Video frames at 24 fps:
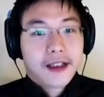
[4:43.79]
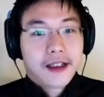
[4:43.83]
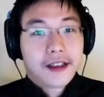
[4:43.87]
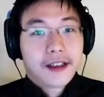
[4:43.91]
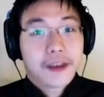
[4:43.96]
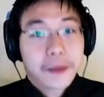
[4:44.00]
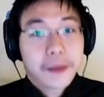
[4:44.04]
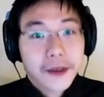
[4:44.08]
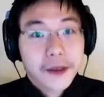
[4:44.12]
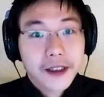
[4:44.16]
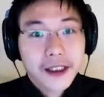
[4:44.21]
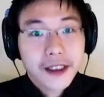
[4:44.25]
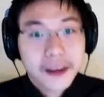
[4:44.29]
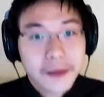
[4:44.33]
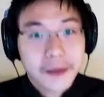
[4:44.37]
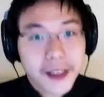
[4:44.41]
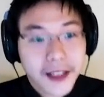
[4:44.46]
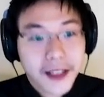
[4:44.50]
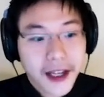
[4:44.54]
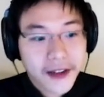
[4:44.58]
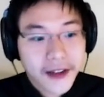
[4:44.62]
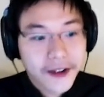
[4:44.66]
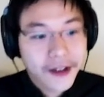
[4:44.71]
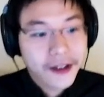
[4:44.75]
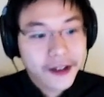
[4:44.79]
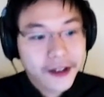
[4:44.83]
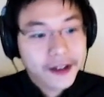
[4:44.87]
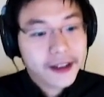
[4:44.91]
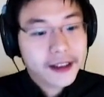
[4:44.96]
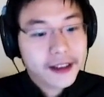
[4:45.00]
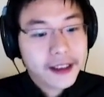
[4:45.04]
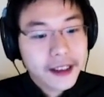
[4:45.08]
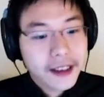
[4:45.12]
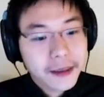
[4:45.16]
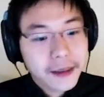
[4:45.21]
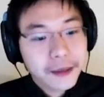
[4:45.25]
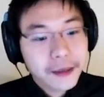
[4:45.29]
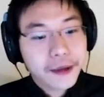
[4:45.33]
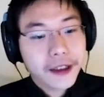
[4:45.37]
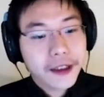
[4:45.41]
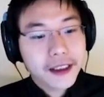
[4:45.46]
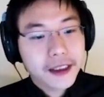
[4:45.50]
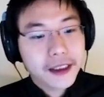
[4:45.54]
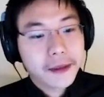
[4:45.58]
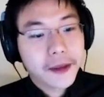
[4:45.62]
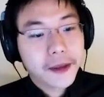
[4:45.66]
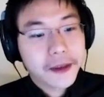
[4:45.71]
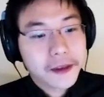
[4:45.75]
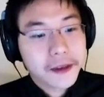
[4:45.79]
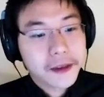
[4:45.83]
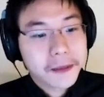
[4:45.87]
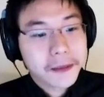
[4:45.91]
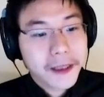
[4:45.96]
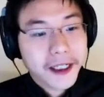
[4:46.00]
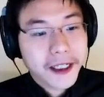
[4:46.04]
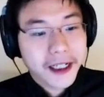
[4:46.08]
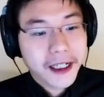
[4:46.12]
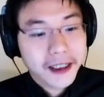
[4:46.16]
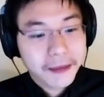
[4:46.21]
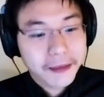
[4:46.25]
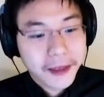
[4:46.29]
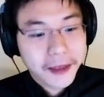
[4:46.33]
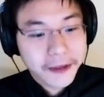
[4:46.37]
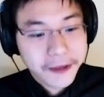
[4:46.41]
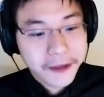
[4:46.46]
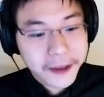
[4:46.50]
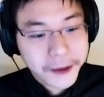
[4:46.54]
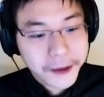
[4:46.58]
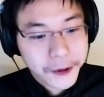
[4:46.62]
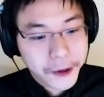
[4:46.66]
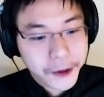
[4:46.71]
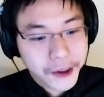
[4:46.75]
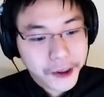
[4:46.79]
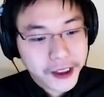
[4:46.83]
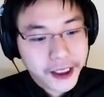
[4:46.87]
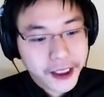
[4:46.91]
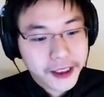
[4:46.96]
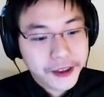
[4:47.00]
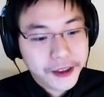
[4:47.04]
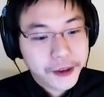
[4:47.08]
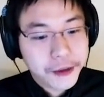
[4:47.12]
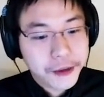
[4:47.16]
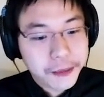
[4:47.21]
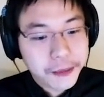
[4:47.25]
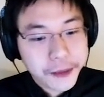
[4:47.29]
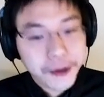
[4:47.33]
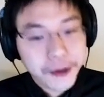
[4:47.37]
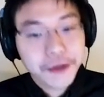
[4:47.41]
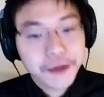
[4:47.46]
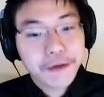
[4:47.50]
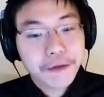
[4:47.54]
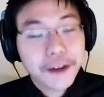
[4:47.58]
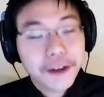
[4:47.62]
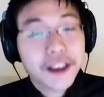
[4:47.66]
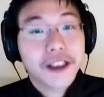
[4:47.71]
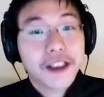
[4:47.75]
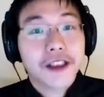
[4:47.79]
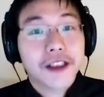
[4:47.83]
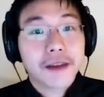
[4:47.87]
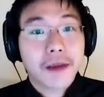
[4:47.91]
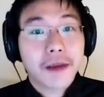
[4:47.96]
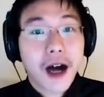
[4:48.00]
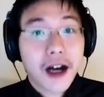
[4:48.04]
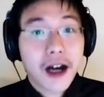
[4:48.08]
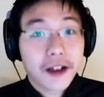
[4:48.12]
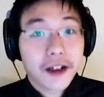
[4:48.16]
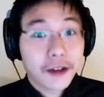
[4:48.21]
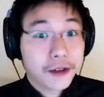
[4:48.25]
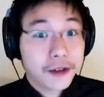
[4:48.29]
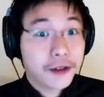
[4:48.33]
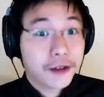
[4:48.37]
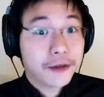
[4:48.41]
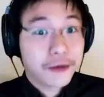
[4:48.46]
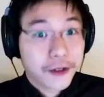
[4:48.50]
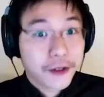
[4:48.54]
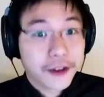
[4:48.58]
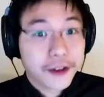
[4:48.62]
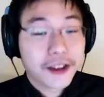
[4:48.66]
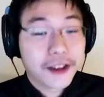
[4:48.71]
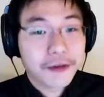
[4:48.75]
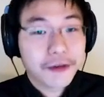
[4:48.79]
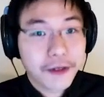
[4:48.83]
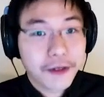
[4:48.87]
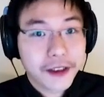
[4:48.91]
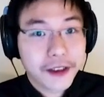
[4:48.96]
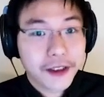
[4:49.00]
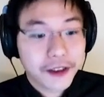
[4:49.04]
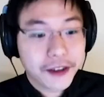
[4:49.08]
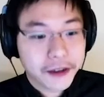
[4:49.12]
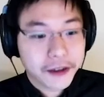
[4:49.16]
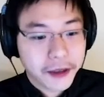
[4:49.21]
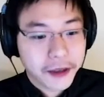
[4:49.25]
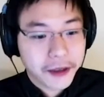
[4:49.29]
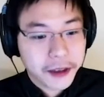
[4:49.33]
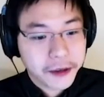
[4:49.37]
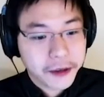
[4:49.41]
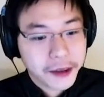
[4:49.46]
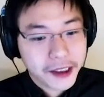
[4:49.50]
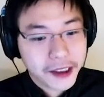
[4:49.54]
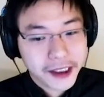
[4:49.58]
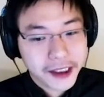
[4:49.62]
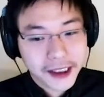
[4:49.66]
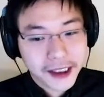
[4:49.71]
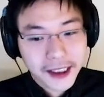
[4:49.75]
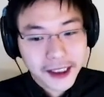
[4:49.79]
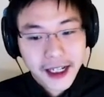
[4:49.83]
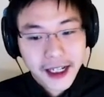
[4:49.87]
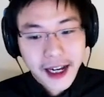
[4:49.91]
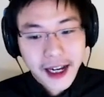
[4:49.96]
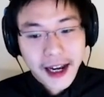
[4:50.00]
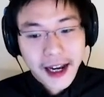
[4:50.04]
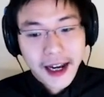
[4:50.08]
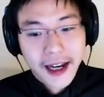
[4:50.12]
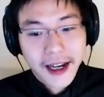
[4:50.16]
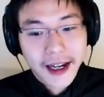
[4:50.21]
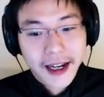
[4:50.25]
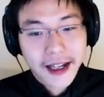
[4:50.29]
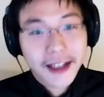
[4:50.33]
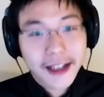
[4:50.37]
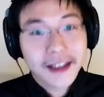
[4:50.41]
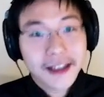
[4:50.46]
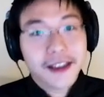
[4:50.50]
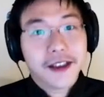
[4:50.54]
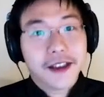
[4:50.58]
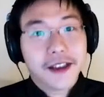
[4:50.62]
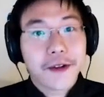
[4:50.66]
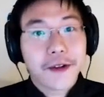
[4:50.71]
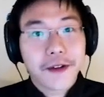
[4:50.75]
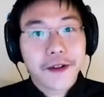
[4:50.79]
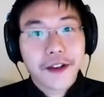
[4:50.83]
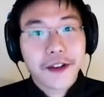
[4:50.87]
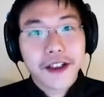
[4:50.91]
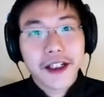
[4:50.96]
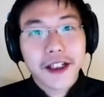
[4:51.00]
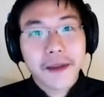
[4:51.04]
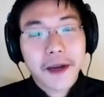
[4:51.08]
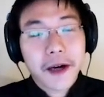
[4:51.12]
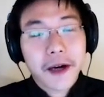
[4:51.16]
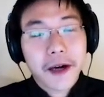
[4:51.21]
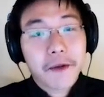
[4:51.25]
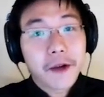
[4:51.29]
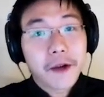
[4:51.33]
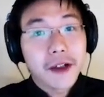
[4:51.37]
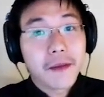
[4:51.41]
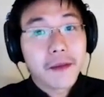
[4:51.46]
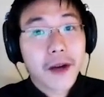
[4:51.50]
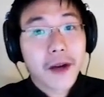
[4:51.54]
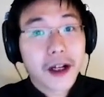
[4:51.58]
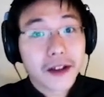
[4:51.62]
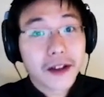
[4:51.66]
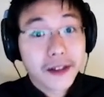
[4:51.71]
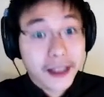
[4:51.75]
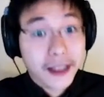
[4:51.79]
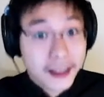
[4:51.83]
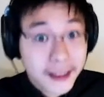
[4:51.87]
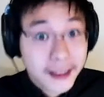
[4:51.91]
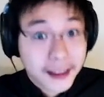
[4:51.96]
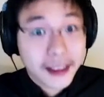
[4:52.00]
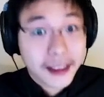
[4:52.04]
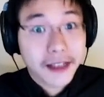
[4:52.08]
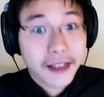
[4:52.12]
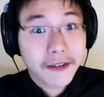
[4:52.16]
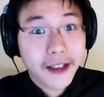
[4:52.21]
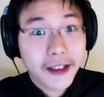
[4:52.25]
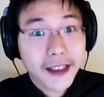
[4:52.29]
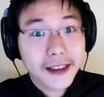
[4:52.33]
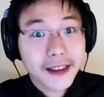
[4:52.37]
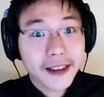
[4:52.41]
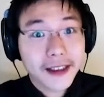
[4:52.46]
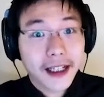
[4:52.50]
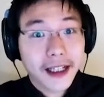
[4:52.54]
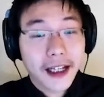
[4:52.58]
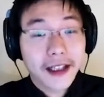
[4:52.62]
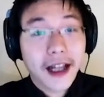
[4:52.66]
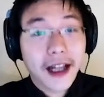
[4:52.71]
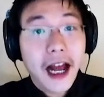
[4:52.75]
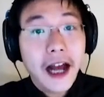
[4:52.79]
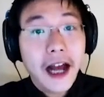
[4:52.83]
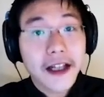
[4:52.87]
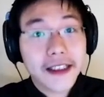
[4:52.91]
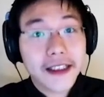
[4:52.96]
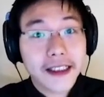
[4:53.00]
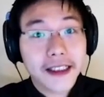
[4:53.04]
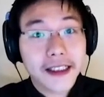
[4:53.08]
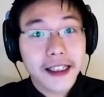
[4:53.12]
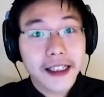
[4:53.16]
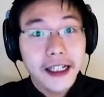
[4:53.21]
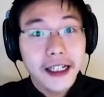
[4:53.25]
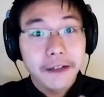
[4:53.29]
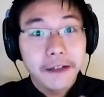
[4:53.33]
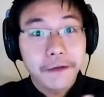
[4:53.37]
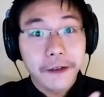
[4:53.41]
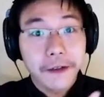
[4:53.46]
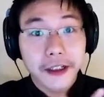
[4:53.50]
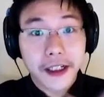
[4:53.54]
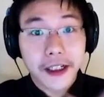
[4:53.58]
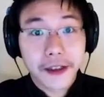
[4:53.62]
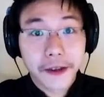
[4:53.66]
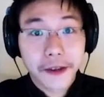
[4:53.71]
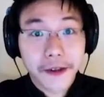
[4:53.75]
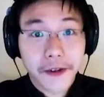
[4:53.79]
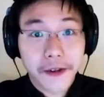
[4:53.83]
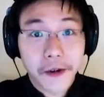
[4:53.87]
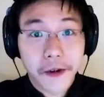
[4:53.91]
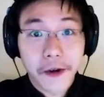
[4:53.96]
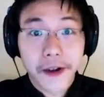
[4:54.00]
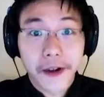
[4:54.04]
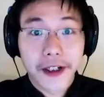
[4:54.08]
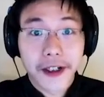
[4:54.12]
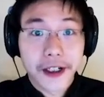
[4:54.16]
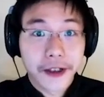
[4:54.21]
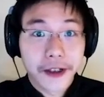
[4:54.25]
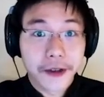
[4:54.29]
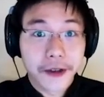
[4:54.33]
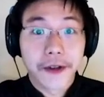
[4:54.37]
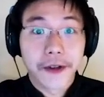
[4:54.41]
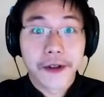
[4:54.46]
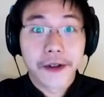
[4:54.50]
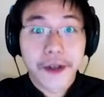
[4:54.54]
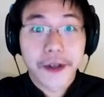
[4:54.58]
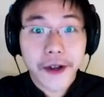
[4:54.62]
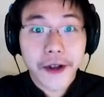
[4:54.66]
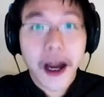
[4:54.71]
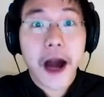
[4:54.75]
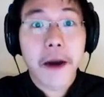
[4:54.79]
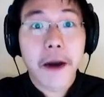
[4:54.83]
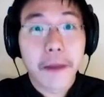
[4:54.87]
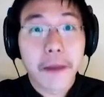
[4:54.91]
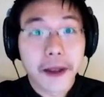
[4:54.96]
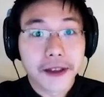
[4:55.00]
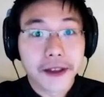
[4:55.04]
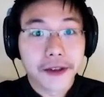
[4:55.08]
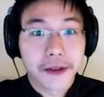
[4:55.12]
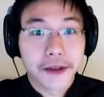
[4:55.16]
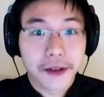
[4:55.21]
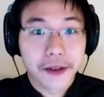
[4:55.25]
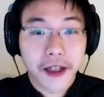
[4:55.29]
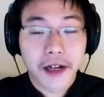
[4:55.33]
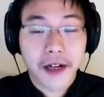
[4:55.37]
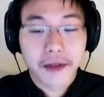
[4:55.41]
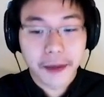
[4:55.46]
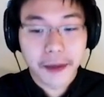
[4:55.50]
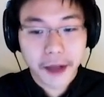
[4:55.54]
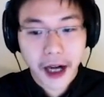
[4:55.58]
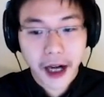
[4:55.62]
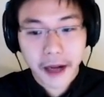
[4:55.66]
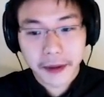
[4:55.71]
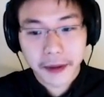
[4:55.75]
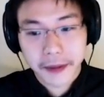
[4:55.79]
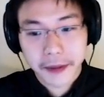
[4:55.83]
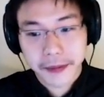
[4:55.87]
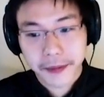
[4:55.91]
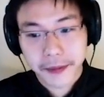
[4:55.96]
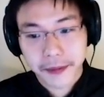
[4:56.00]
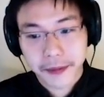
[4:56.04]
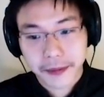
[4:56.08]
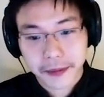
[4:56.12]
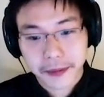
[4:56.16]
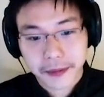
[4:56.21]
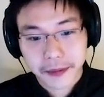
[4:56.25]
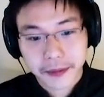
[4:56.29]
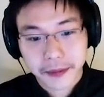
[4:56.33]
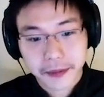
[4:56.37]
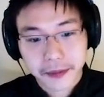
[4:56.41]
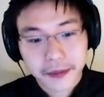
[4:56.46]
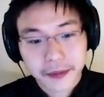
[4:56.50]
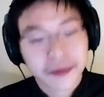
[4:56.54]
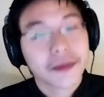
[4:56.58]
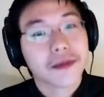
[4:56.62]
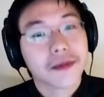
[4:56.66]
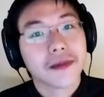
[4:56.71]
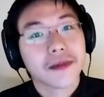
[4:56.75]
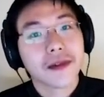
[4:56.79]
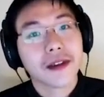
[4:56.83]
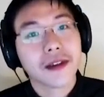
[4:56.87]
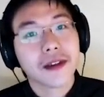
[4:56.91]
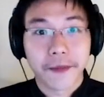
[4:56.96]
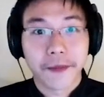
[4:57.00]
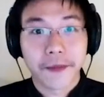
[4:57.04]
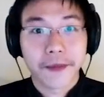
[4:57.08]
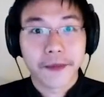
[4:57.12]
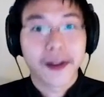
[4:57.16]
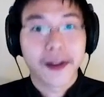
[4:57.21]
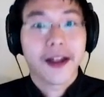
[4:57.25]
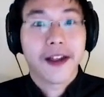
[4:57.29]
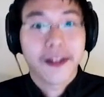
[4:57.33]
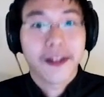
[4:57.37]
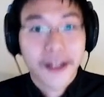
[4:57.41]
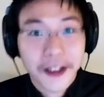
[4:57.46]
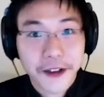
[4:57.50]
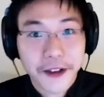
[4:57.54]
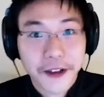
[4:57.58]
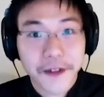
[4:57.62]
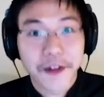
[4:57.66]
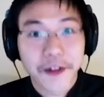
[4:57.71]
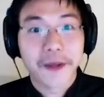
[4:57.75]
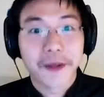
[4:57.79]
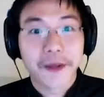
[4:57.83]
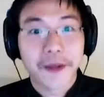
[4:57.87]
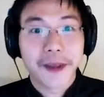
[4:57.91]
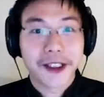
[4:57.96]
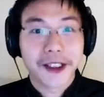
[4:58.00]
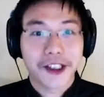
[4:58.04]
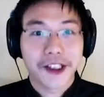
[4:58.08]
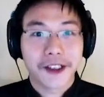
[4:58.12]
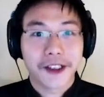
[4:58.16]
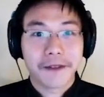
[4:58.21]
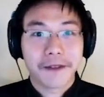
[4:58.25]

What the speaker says: So putting them together, the key principles behind my research is to build physical models for these physical worlds, and to think about what the model doesn't give us and see if we can use learning to help us to solve the problem. Thank you very much.